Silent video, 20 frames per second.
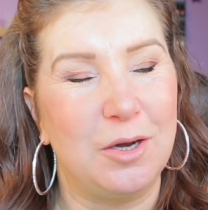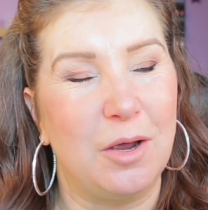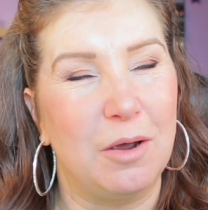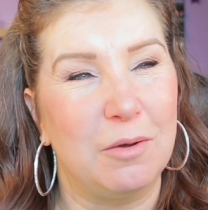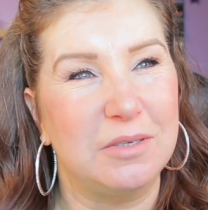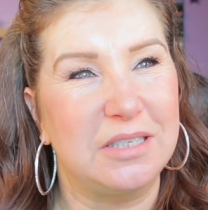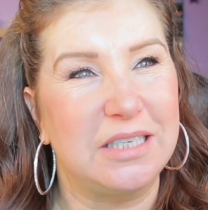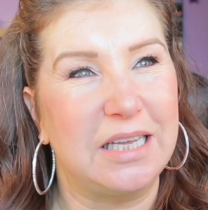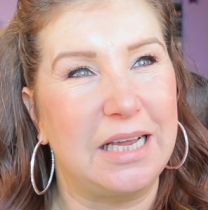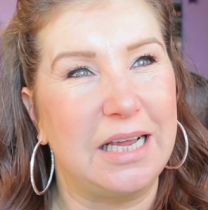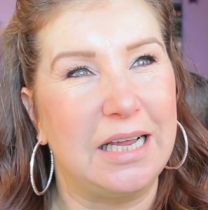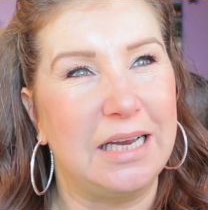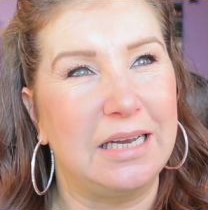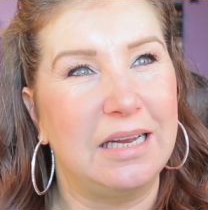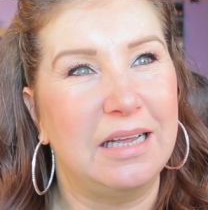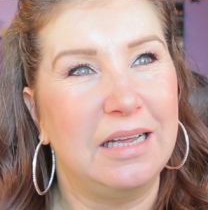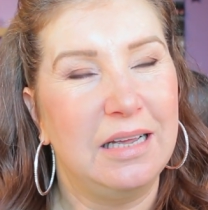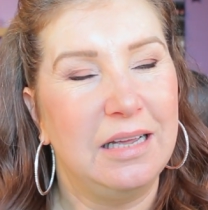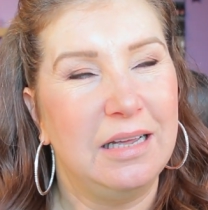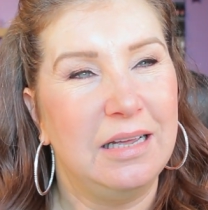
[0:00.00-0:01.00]
You know, I was
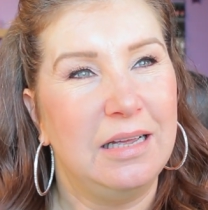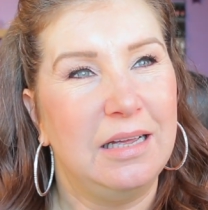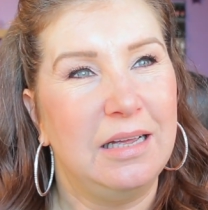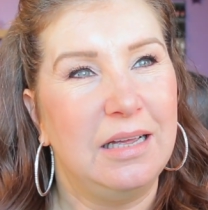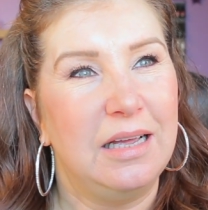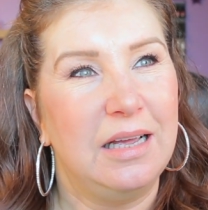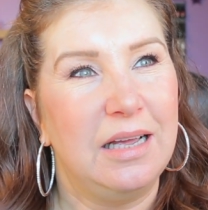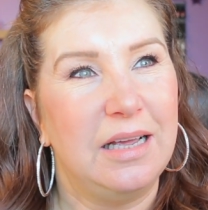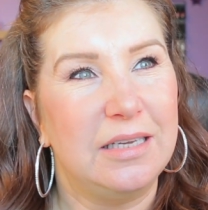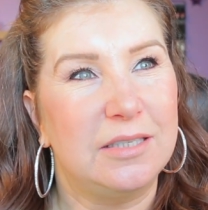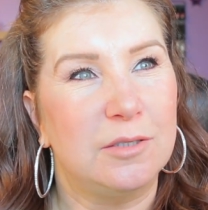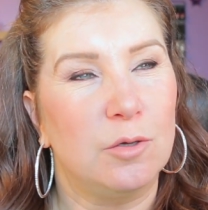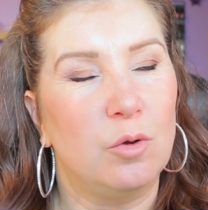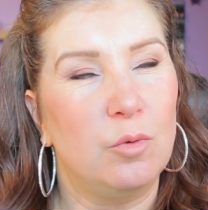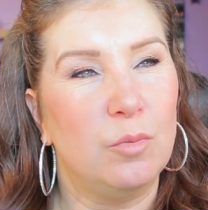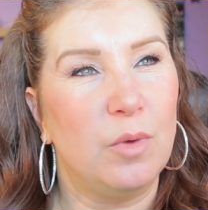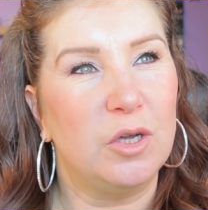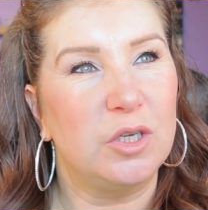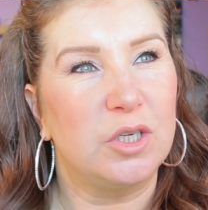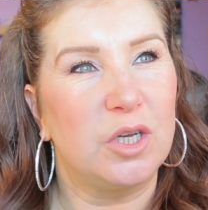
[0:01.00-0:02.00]
thinking it's
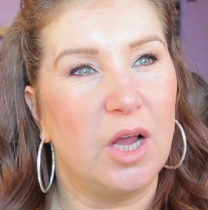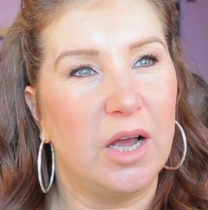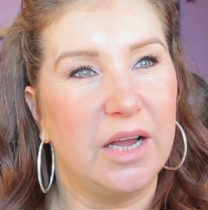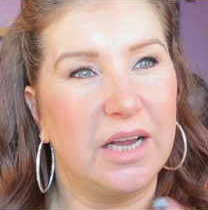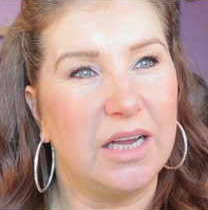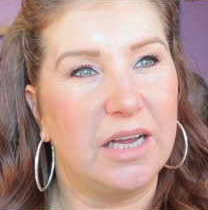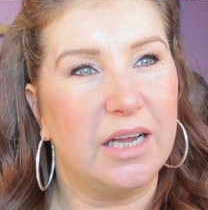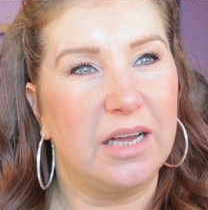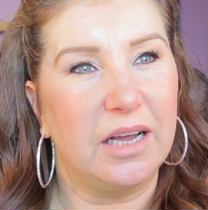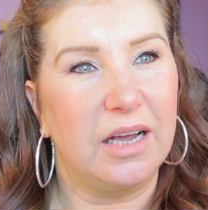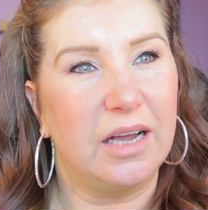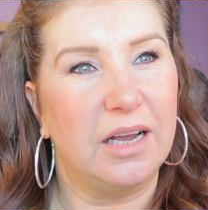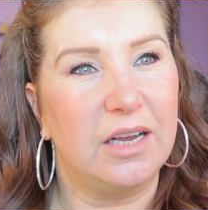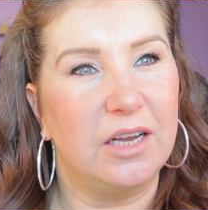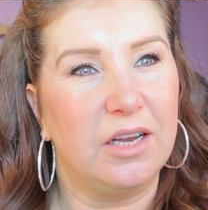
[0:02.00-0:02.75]
almost like